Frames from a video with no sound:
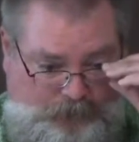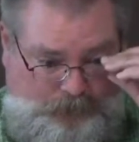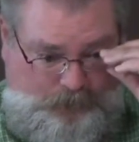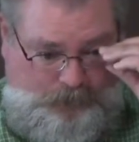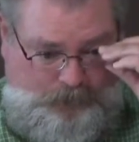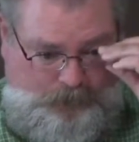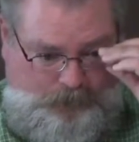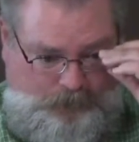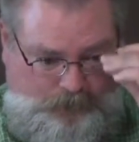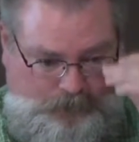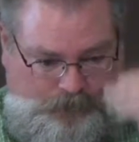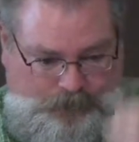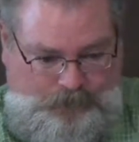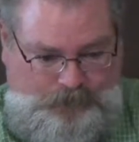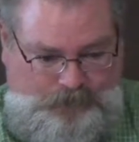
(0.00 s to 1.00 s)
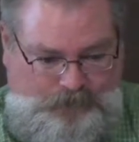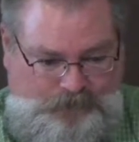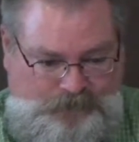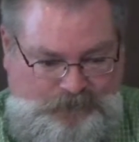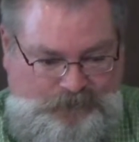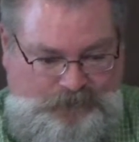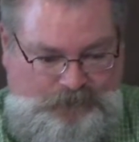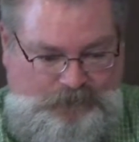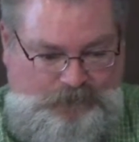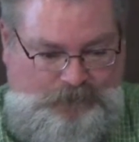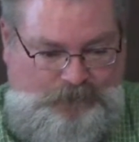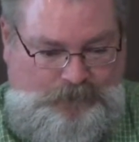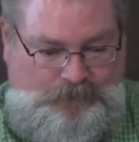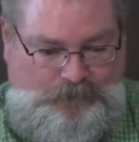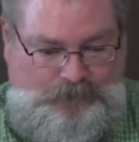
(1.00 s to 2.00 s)

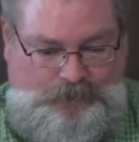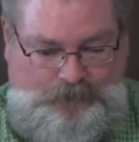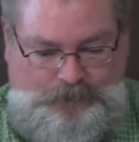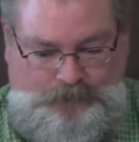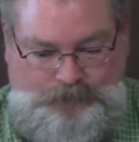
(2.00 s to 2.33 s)
(no one is talking)